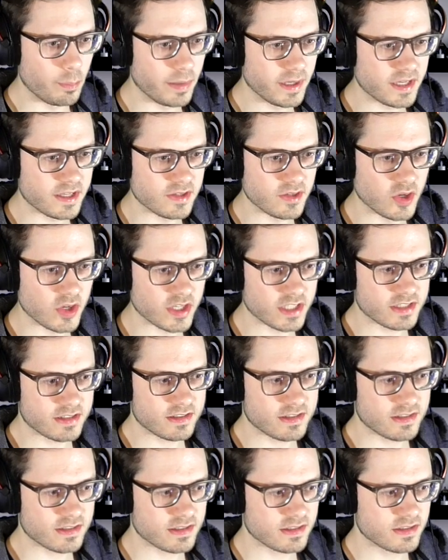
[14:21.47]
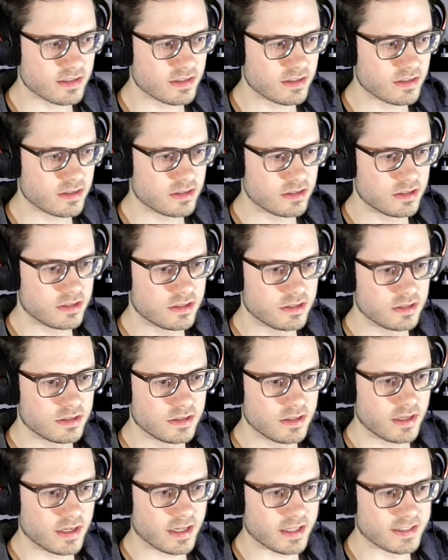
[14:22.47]
Big nuggets.
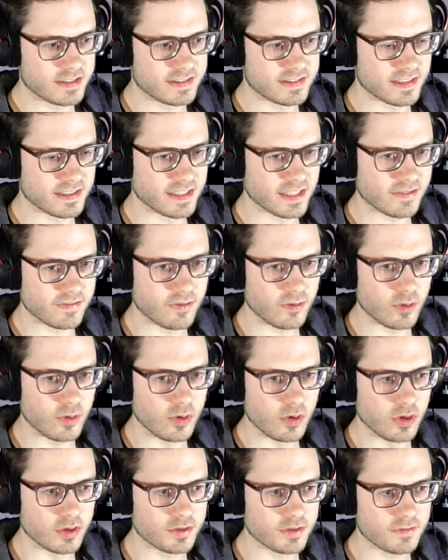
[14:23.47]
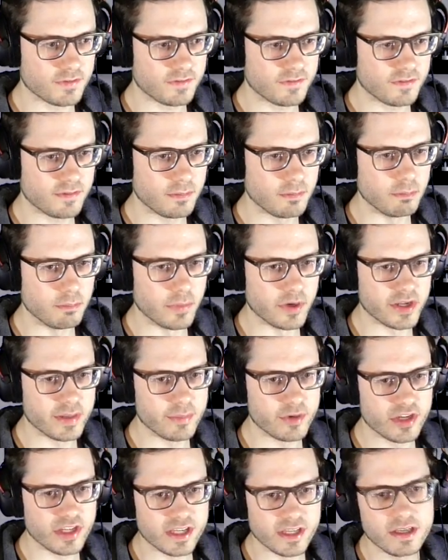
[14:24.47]
Can sell that for a lot of money,
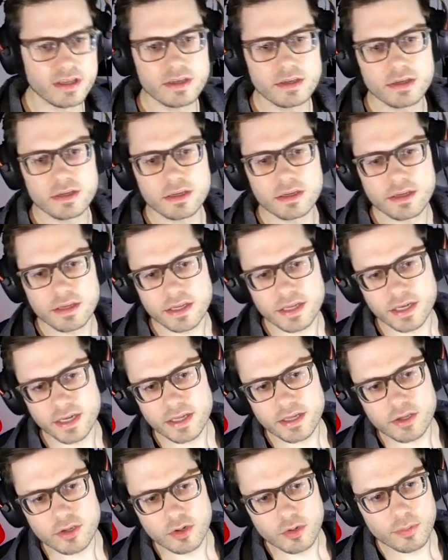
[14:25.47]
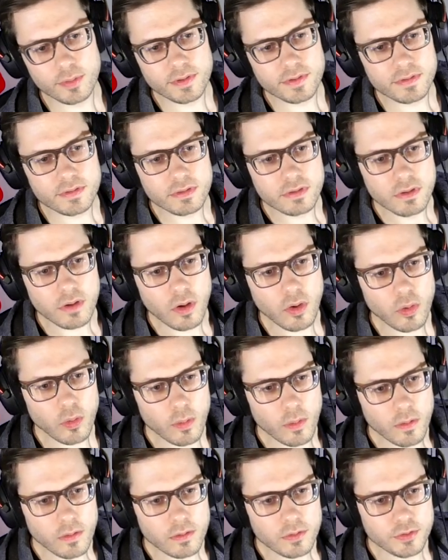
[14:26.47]
money. Can I go where the...
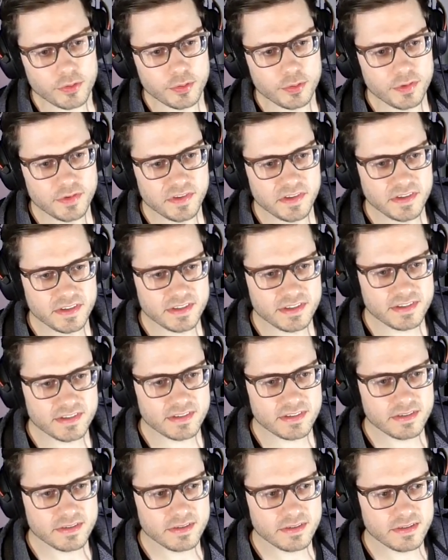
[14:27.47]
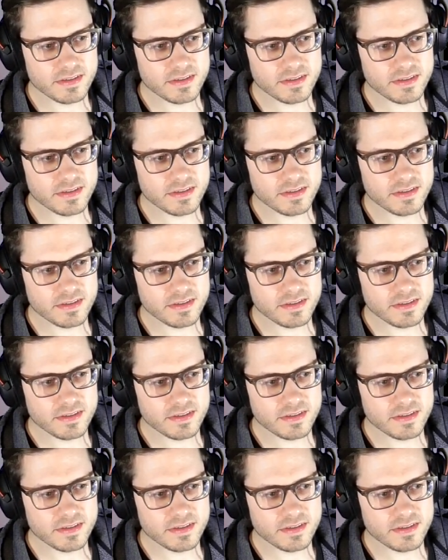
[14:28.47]
Oh, do you see this?